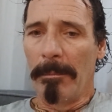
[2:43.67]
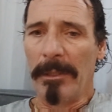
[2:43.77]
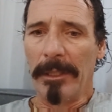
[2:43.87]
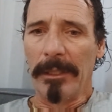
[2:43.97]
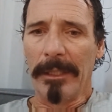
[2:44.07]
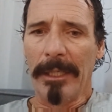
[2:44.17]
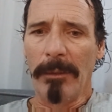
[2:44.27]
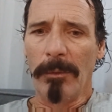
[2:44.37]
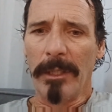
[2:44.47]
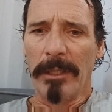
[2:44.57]
But
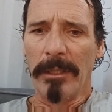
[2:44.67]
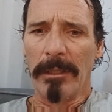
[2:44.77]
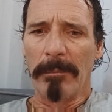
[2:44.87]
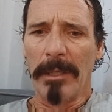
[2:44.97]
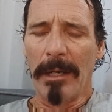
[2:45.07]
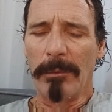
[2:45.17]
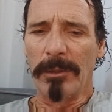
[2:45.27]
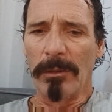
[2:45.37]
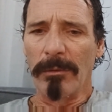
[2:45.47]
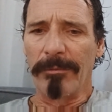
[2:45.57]
anyway, I
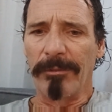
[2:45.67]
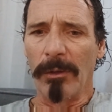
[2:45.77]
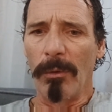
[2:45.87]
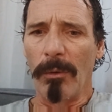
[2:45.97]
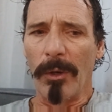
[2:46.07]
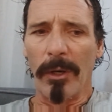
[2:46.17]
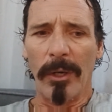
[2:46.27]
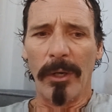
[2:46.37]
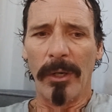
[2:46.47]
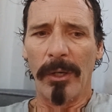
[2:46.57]
was on the
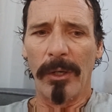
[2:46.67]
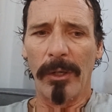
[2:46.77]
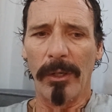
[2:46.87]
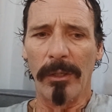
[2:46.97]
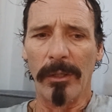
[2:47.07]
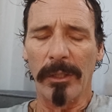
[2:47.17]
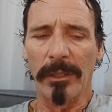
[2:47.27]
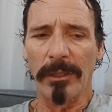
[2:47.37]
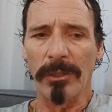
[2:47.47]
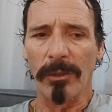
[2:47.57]
floor
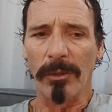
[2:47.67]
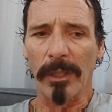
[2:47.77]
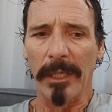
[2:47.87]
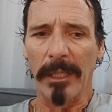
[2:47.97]
hugging the toilet.